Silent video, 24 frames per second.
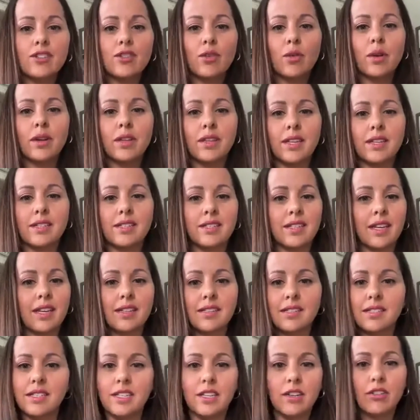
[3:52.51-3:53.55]
or this like
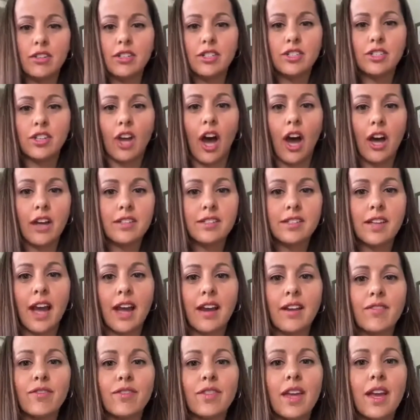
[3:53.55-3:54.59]
secret sauce kind
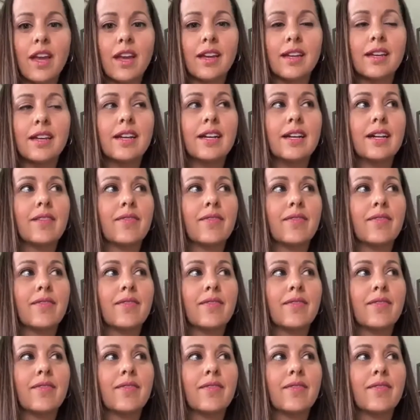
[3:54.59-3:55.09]
of thing.